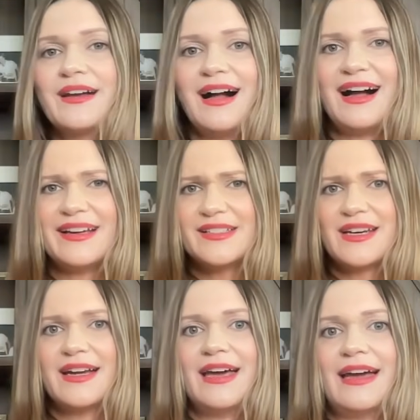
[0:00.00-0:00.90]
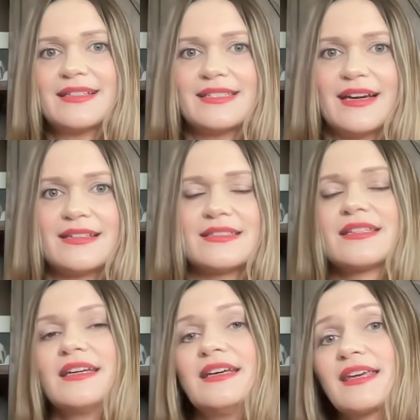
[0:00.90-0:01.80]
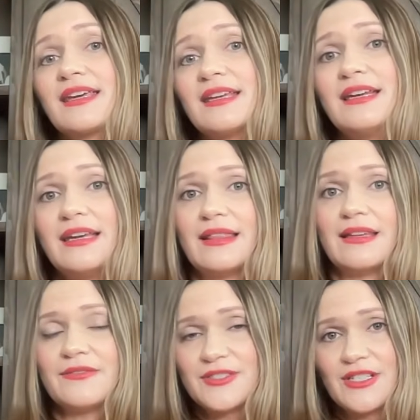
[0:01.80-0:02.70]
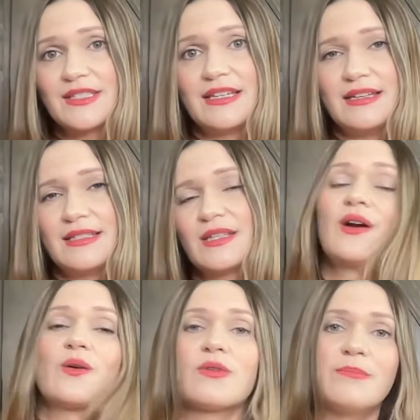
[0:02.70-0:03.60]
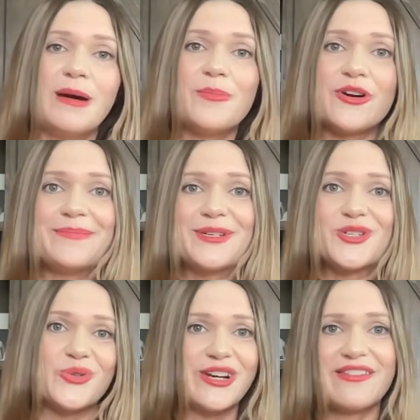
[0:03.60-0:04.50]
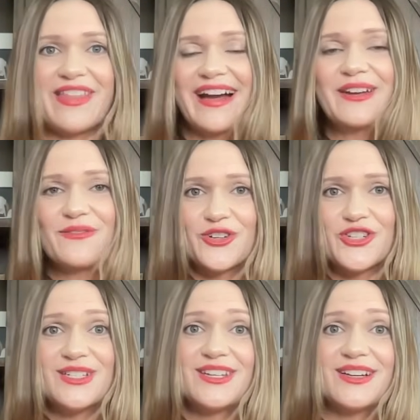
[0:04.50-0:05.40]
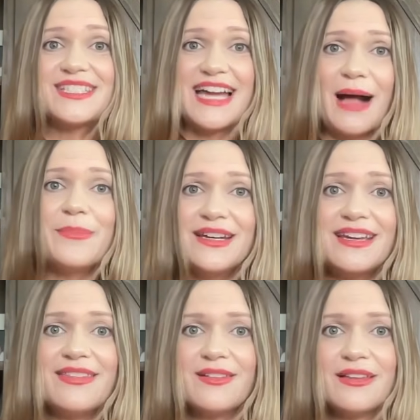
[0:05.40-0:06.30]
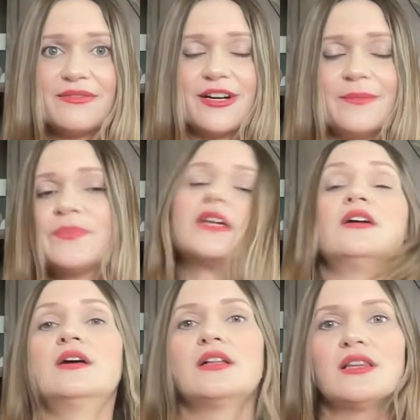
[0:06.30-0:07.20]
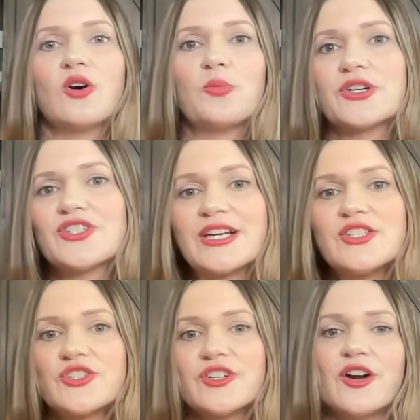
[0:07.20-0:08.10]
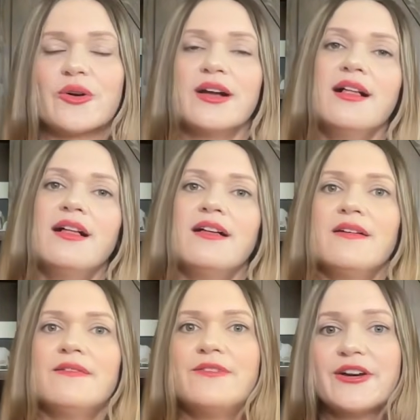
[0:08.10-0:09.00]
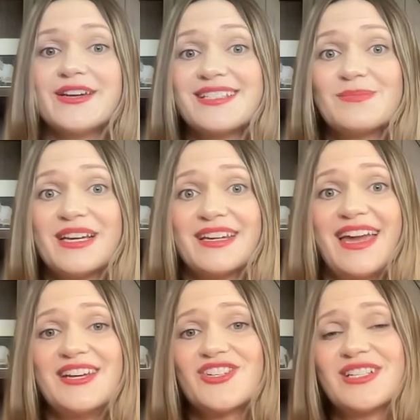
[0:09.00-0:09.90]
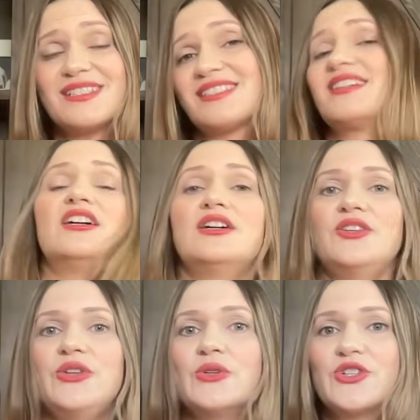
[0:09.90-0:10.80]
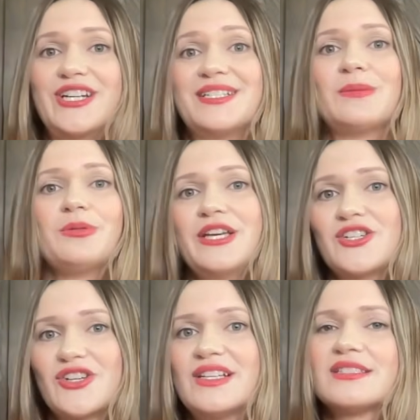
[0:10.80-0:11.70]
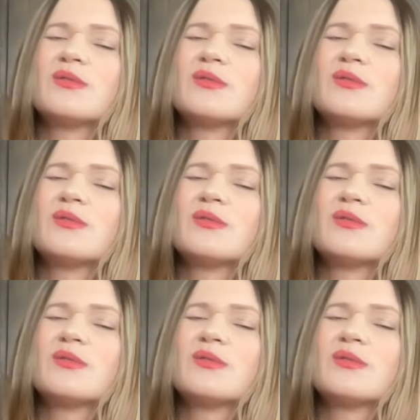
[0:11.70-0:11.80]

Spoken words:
iodine excess, kidney and liver disease. Remember, a majority of that conversion does happen in the liver, low progesterone, various medications, nutrient depletions.